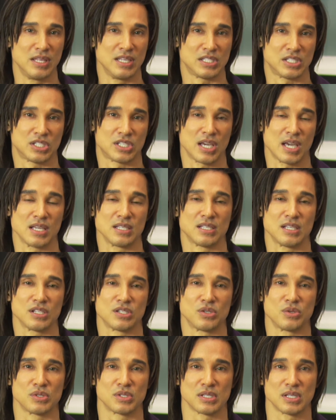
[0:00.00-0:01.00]
these changes
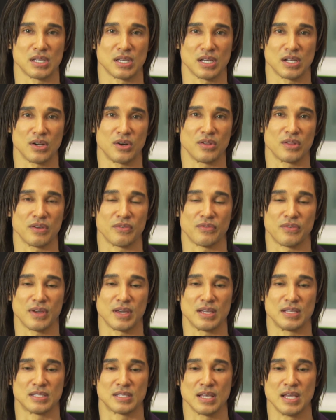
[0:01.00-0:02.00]
you see it on the
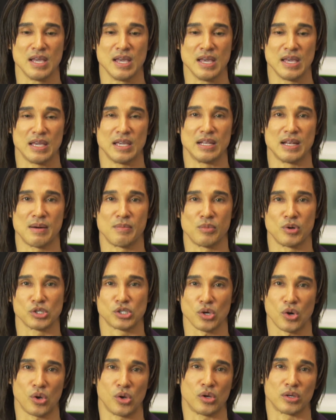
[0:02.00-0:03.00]
face in a
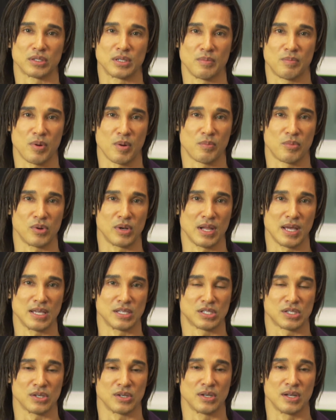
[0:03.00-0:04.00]
much older
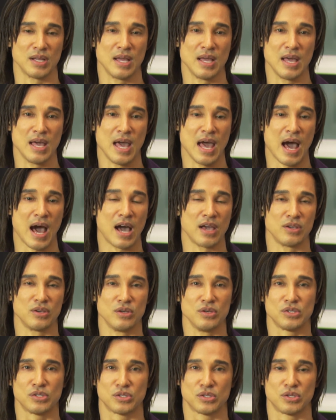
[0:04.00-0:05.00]
population. I
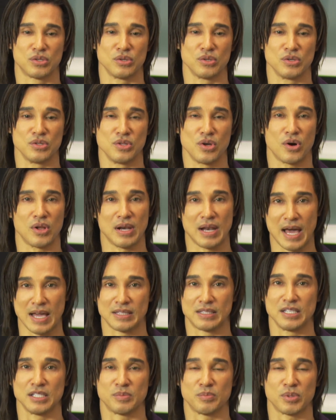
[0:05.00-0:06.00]
used to not
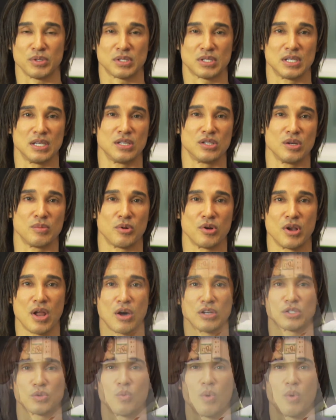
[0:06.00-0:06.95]
like this procedure, but now it's